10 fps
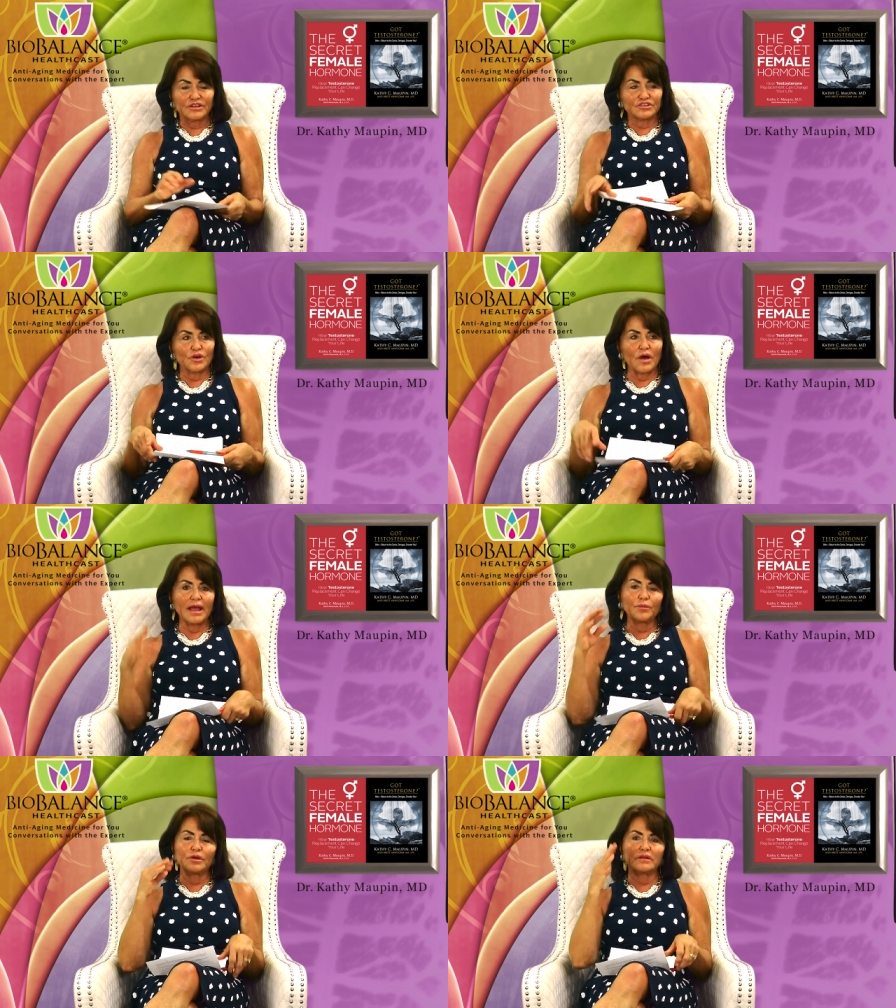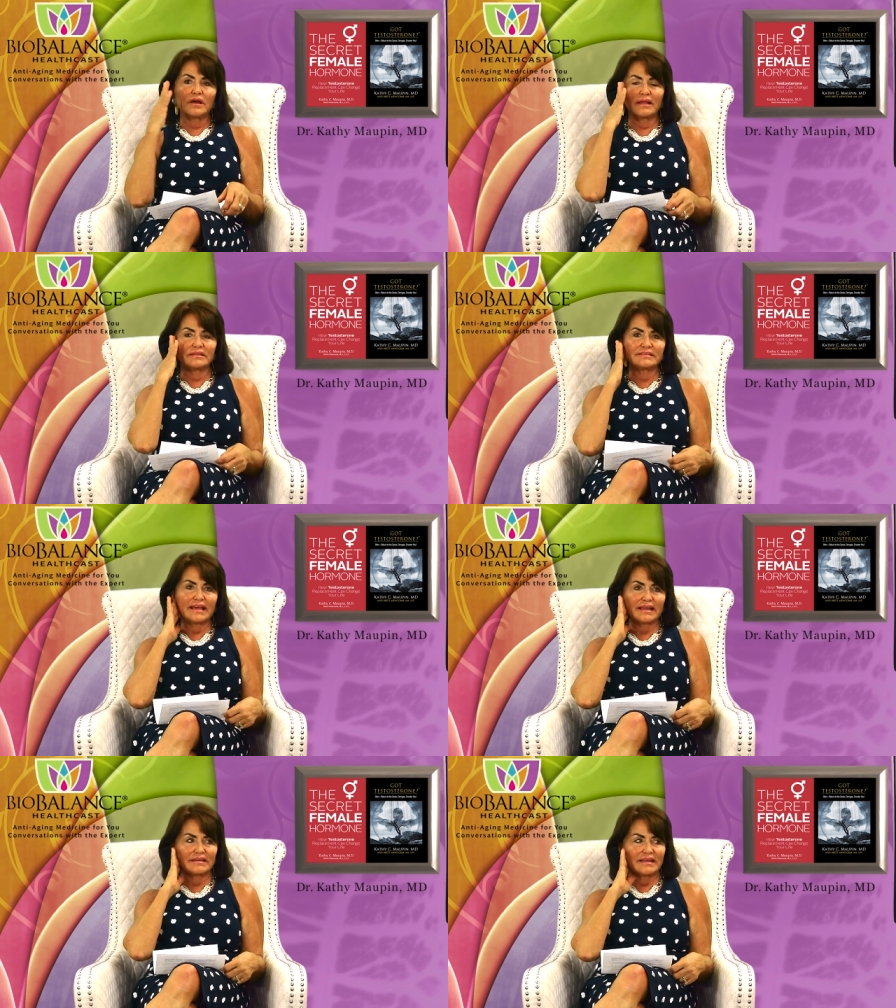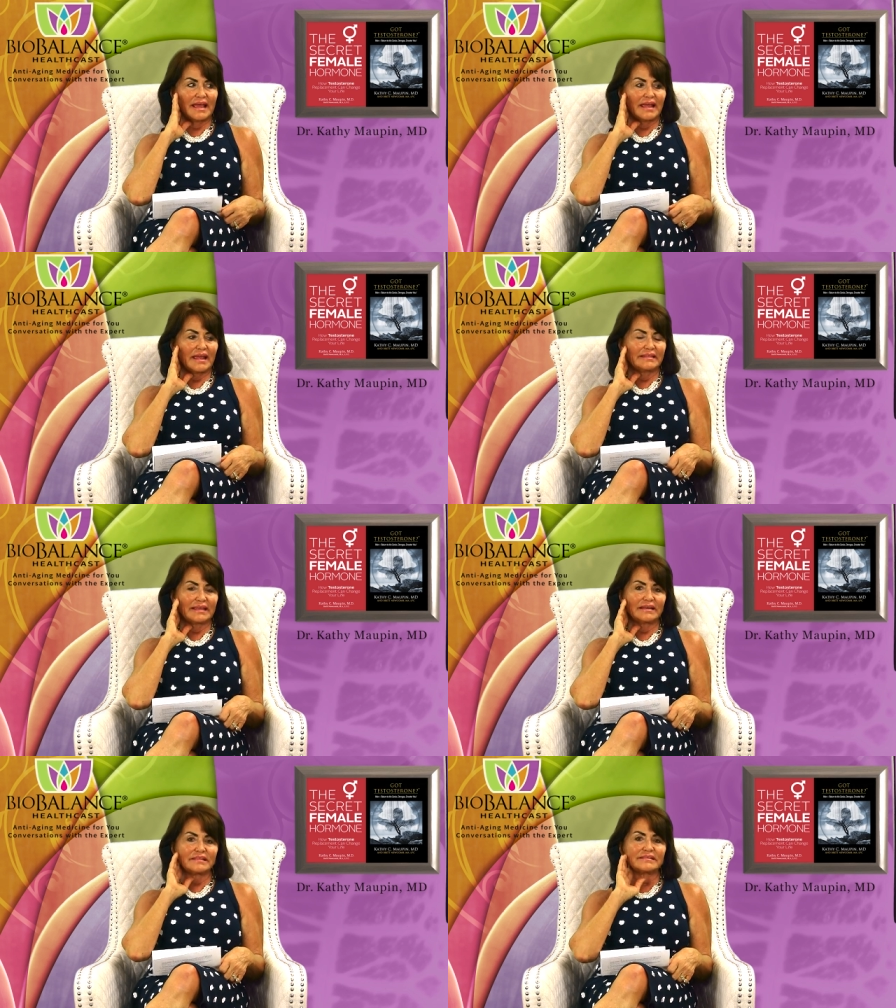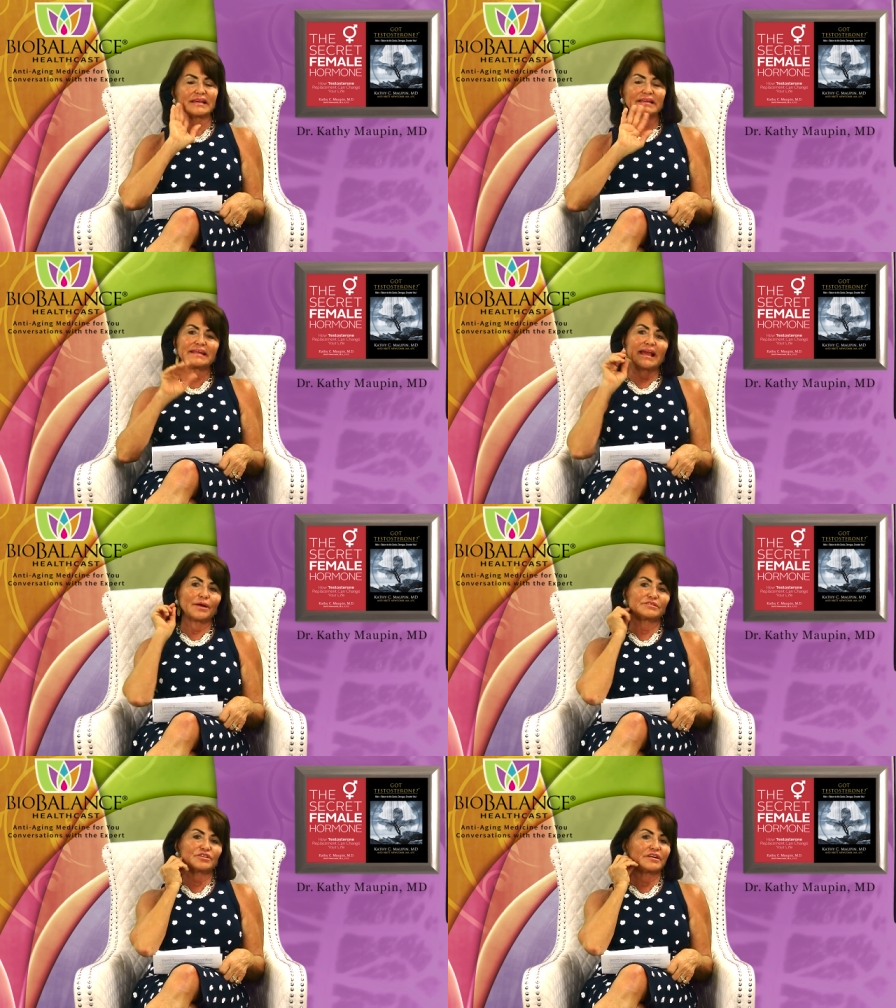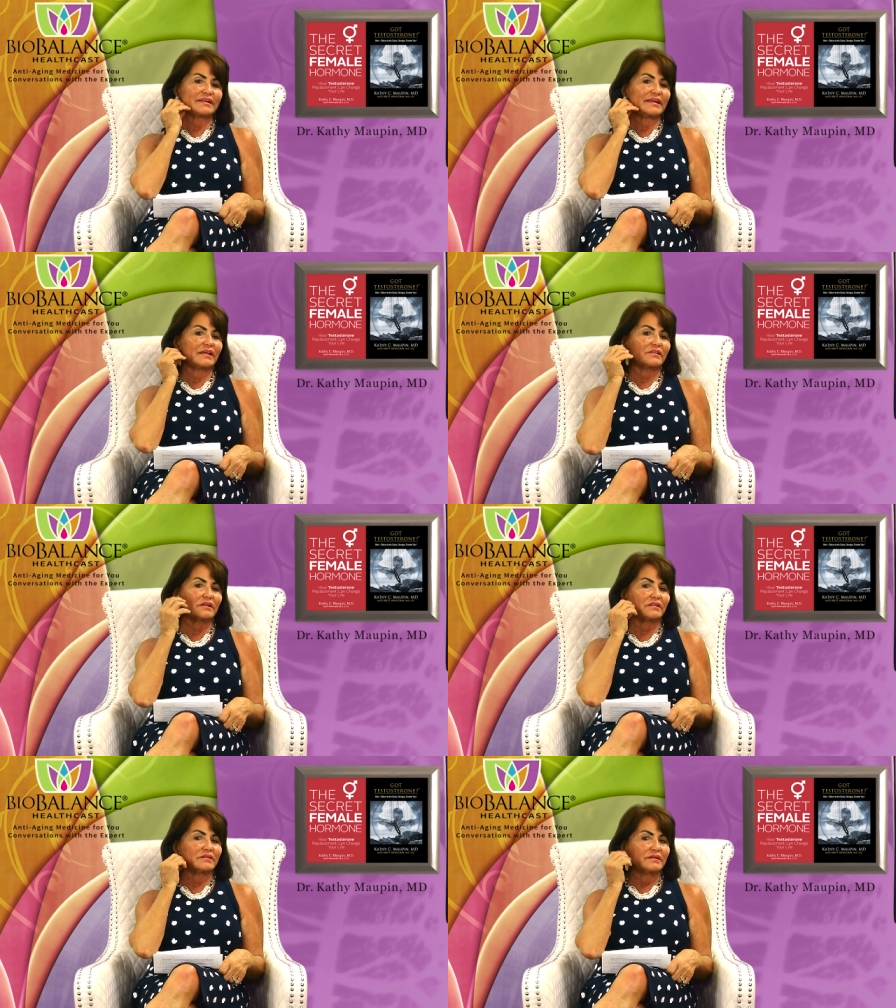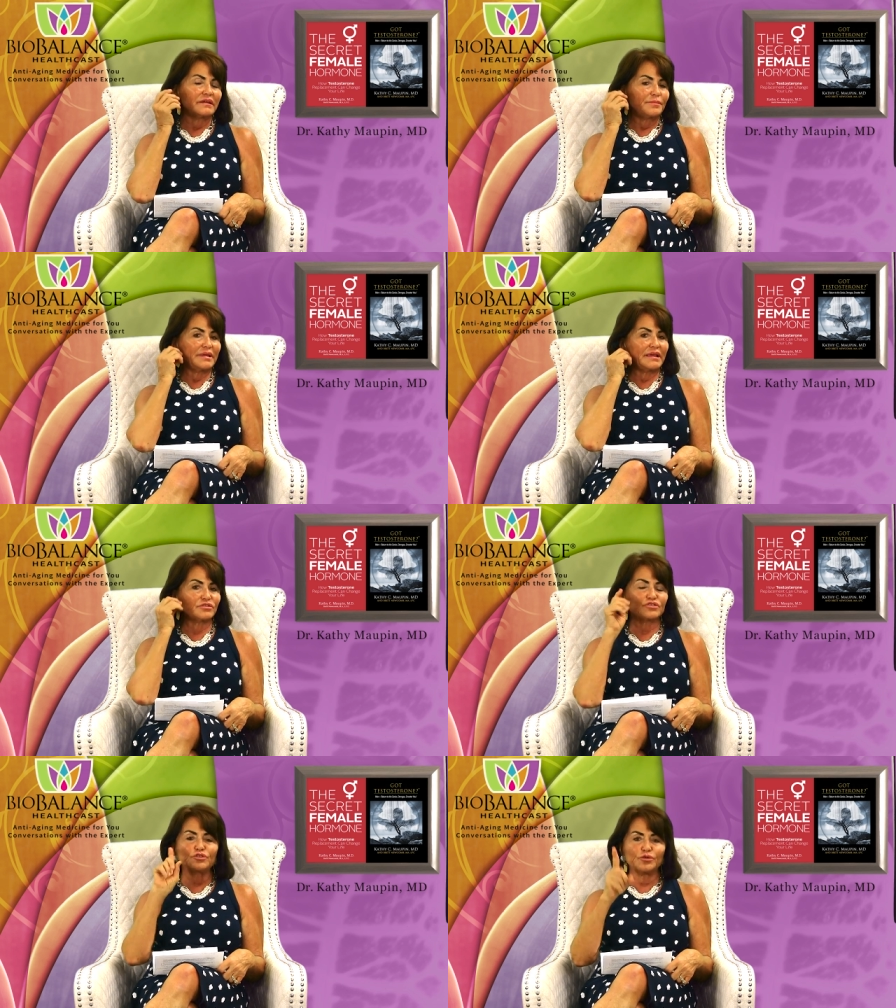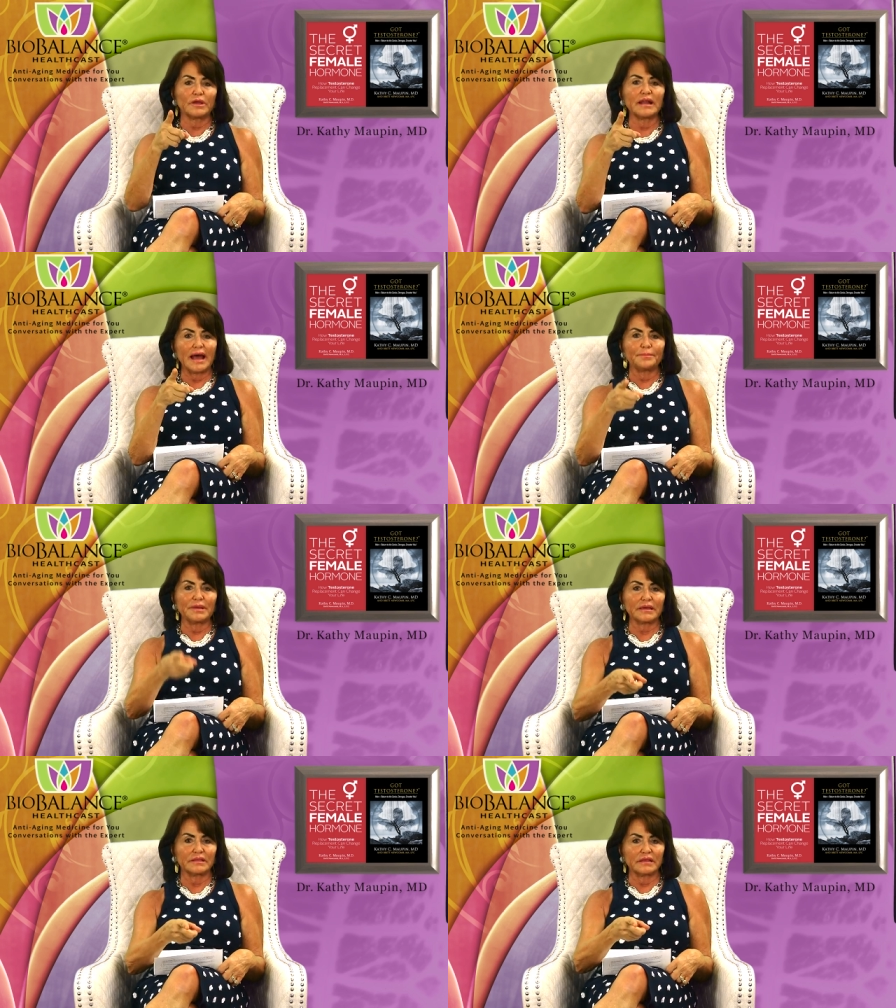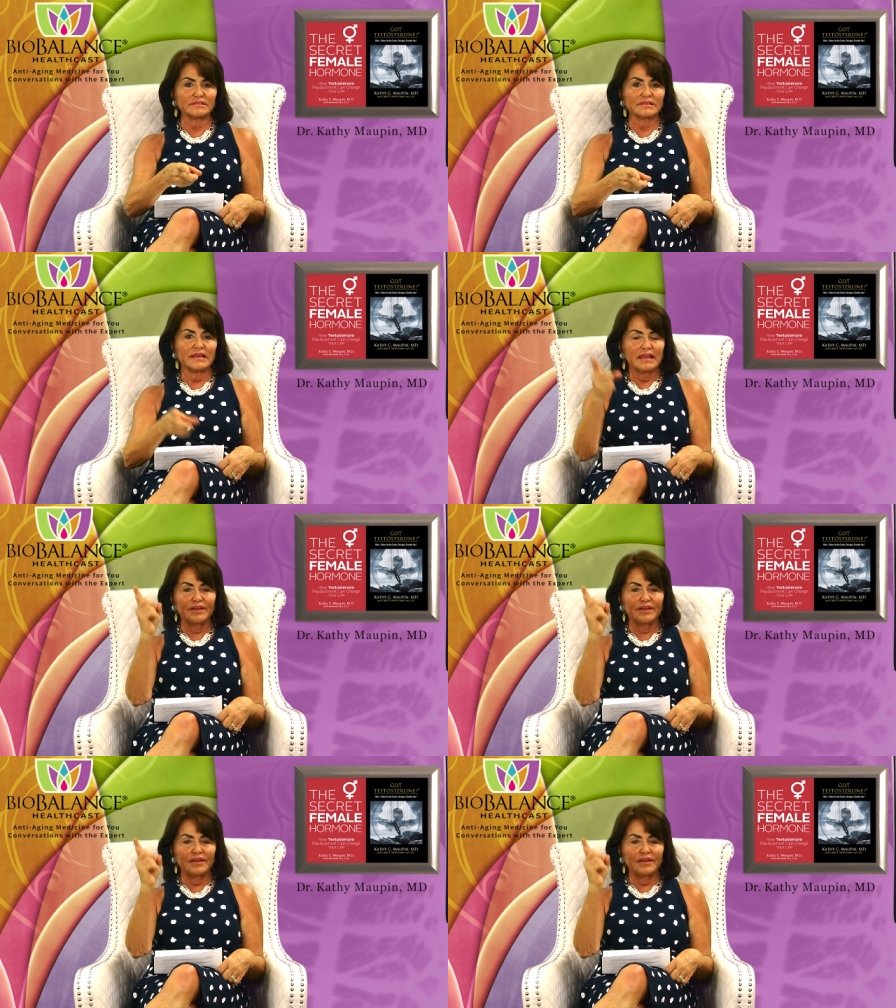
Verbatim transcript: So I would, on the second day, at the end of the second day, I was starting to get little peels. You cannot pick this.